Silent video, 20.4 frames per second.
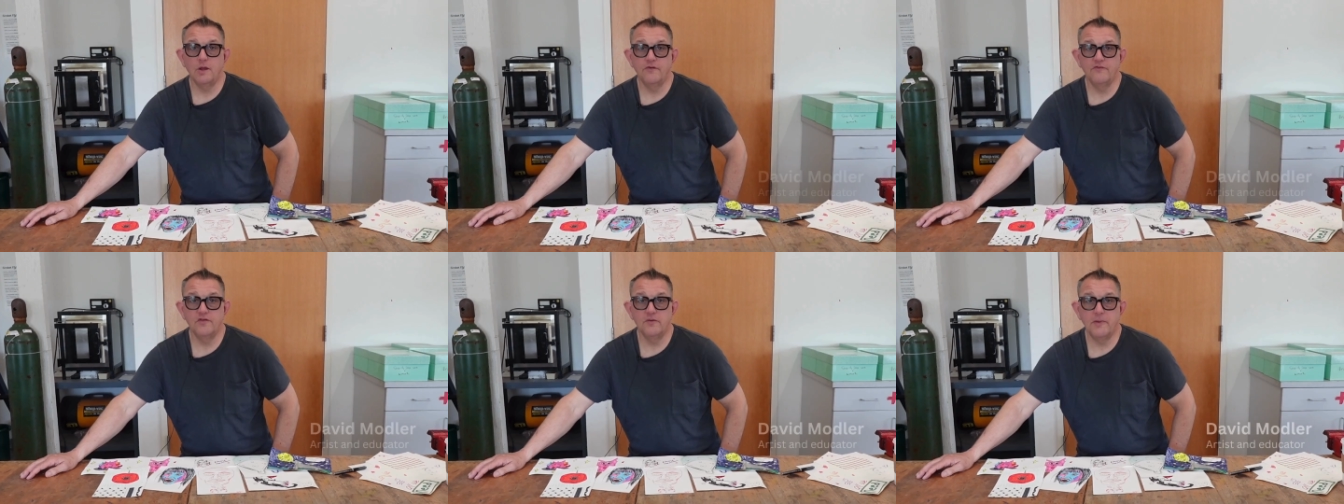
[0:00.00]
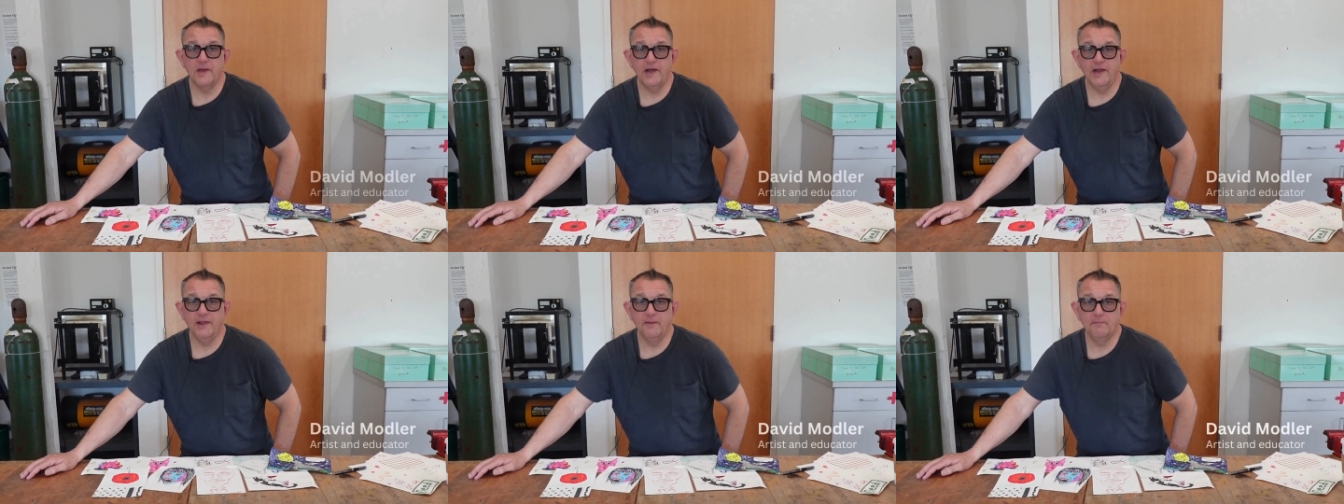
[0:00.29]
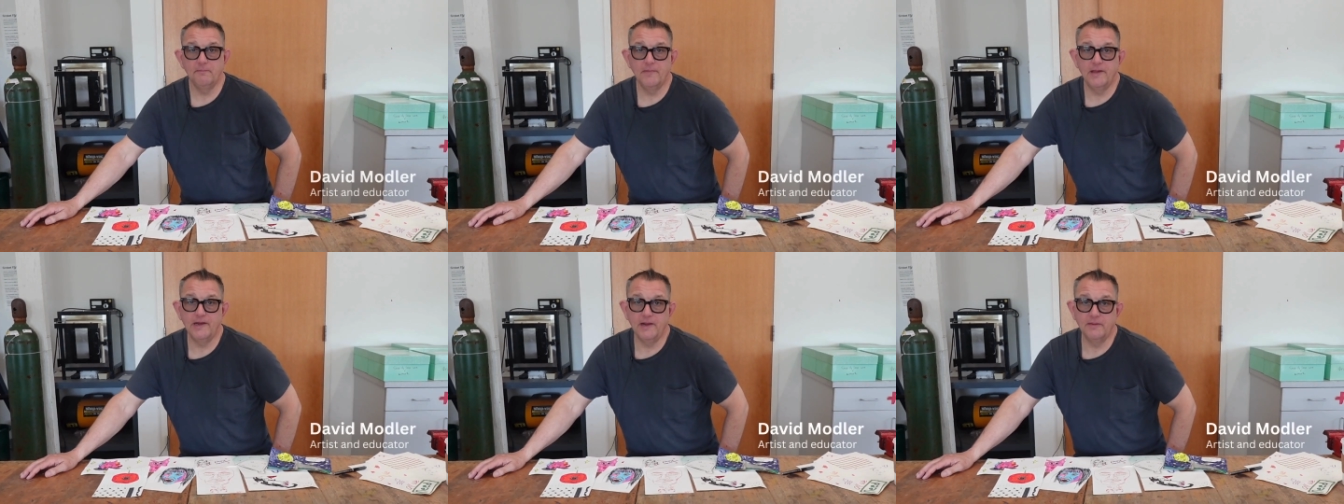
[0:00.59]
Hello everybody,
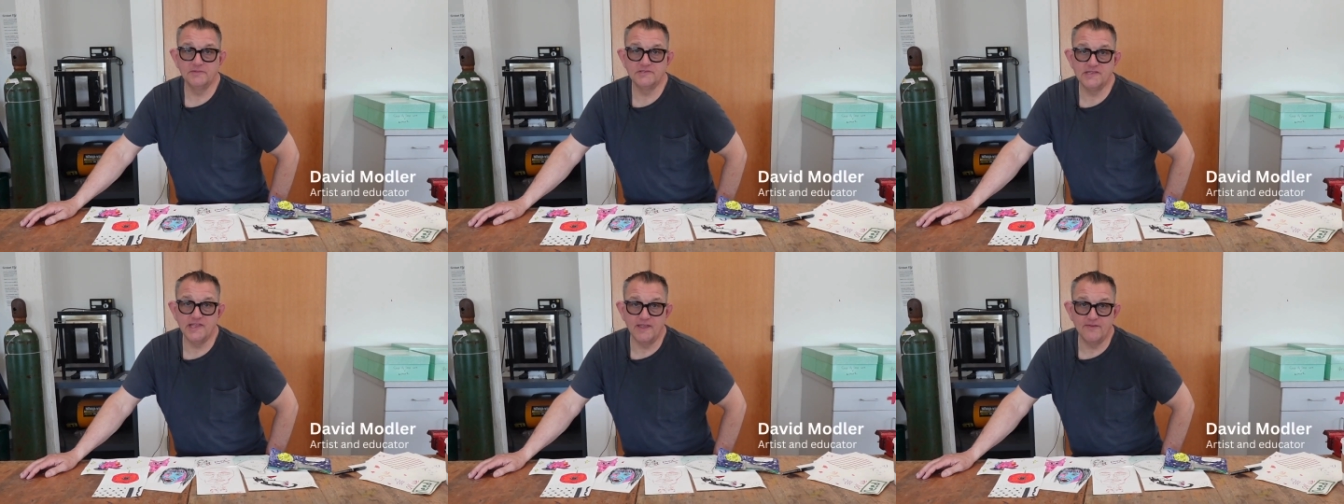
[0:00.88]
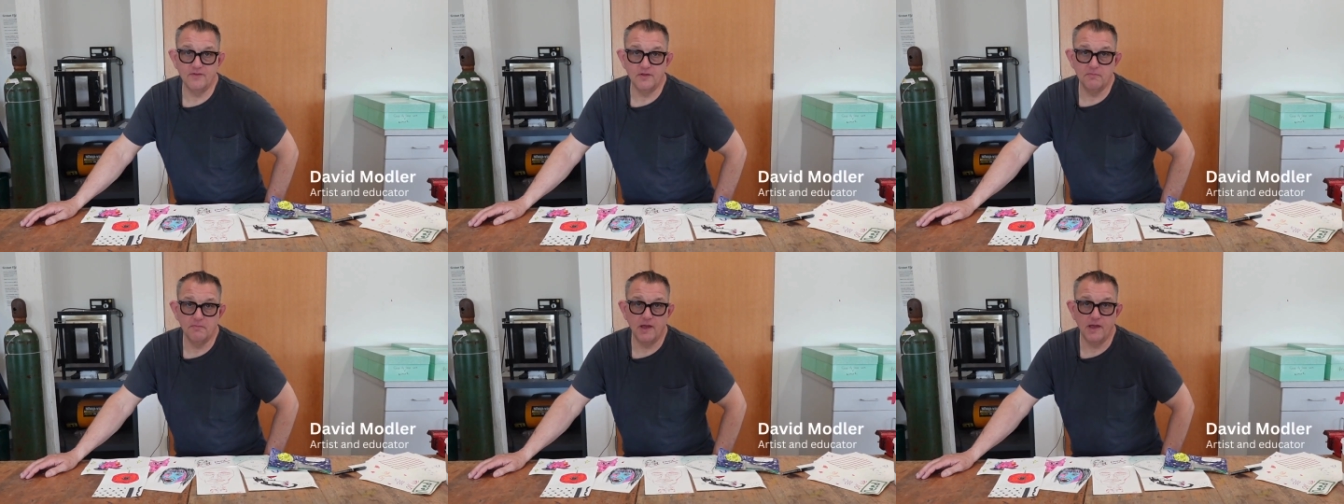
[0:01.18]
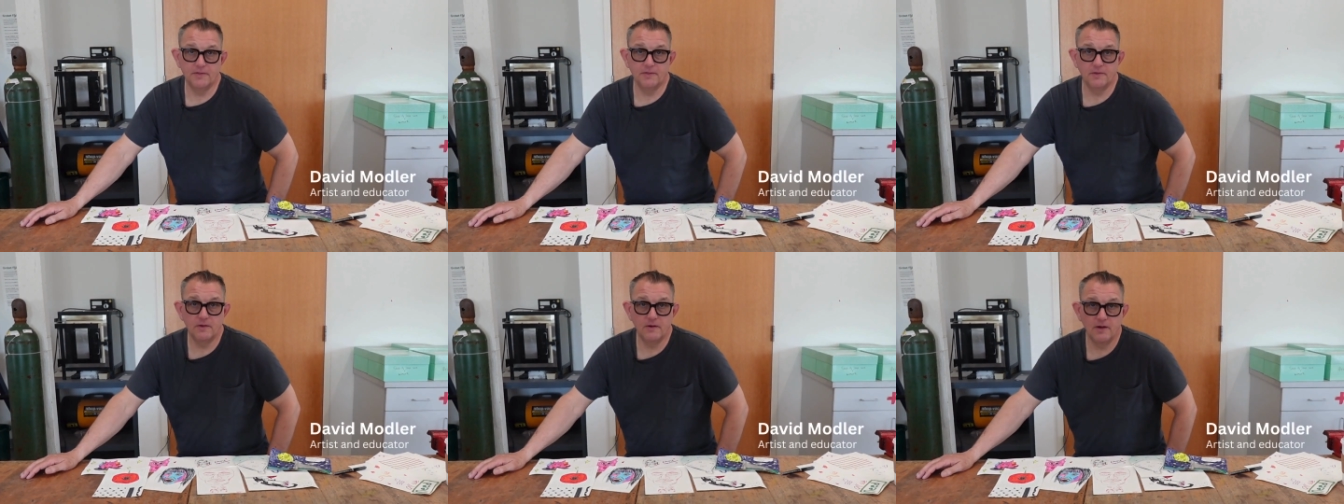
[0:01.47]
my name is David
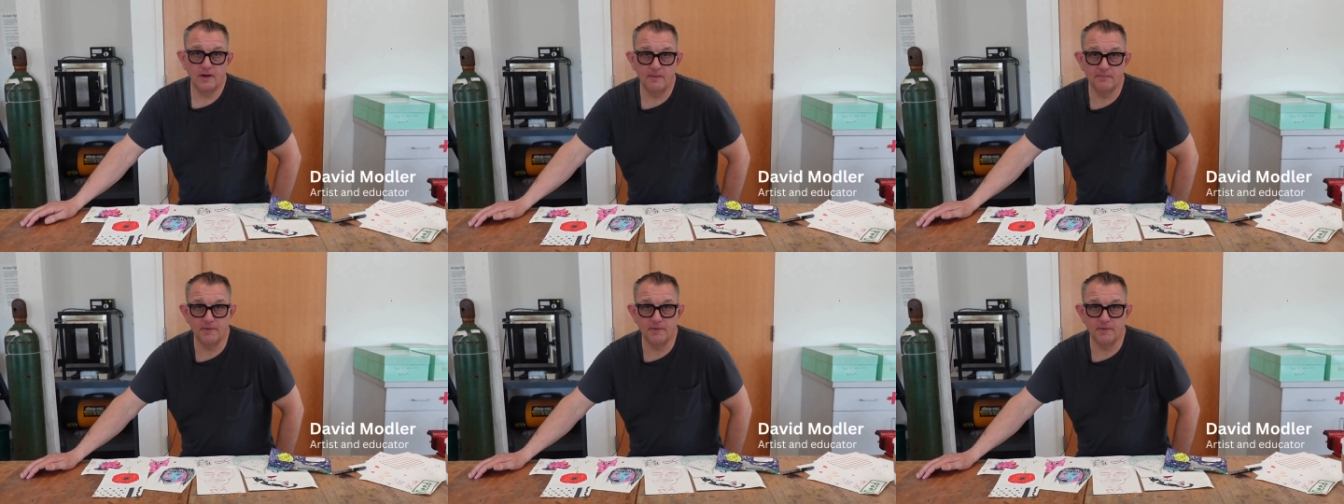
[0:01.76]
Modler.